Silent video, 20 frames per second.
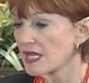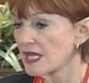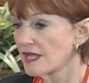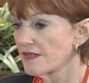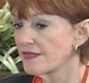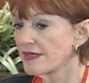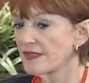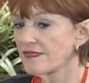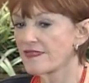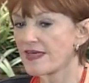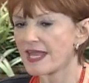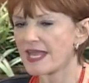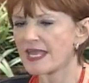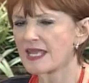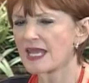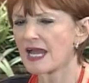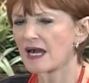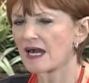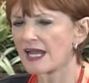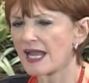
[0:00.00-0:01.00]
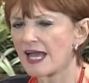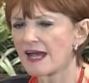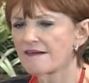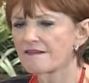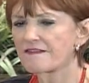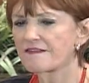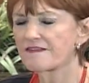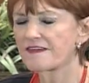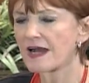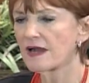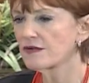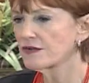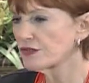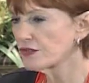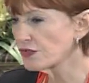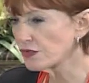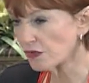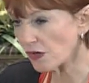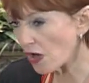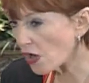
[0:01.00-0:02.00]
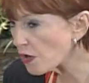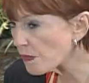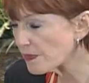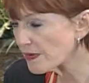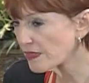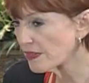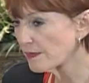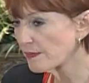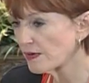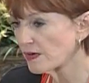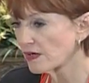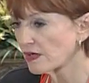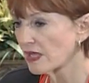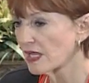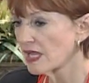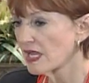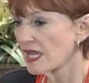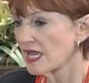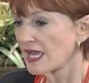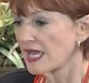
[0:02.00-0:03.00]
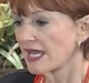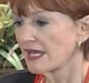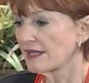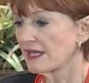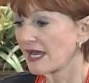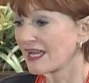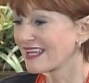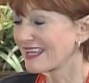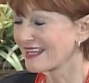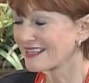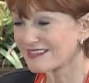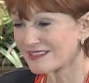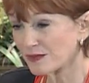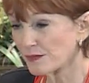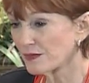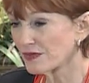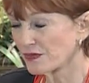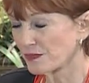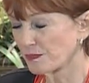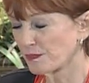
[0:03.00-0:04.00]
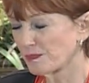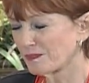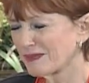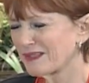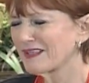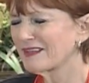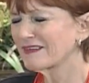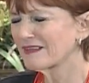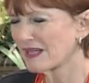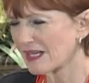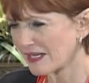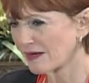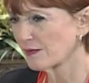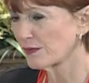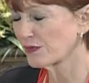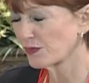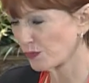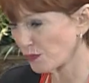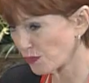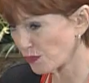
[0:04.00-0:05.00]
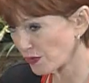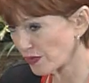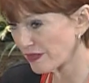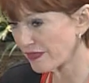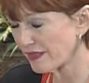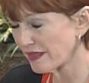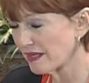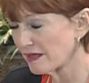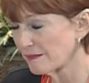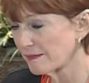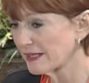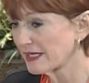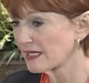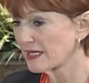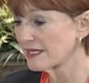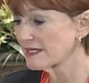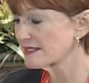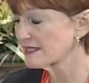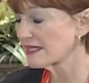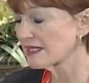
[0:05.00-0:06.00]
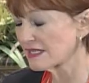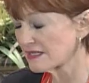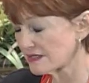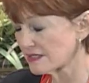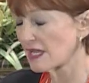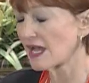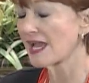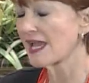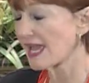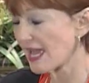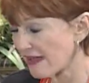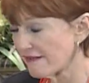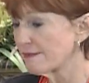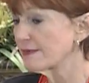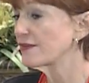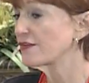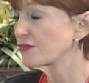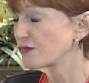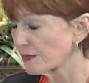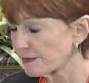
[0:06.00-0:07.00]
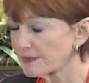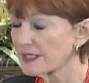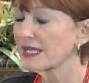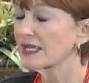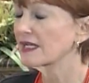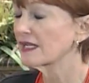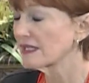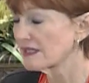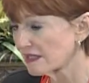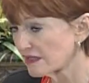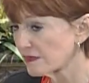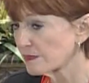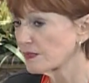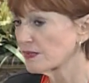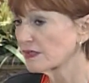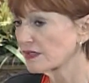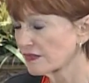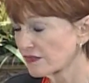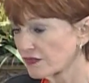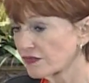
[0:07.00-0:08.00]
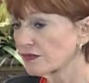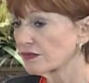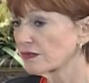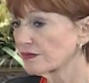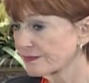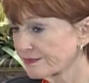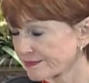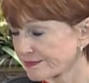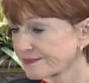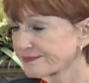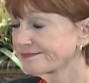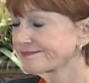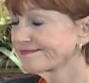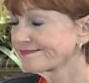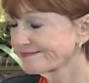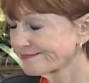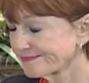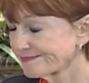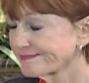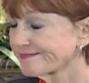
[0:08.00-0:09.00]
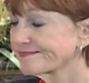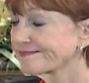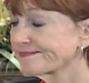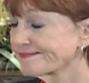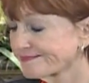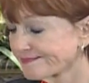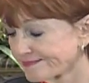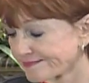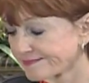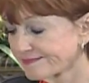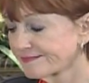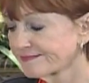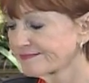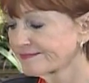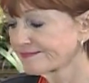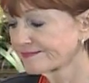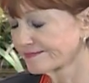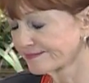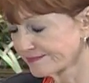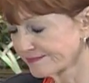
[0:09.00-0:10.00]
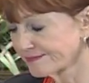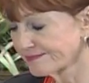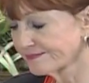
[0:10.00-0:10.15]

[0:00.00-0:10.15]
that they have found new hope in the book. And I guess it was, please God, it was worth it because it is, I have been stripped naked in this book. It's true. Yeah. You, from the beginning to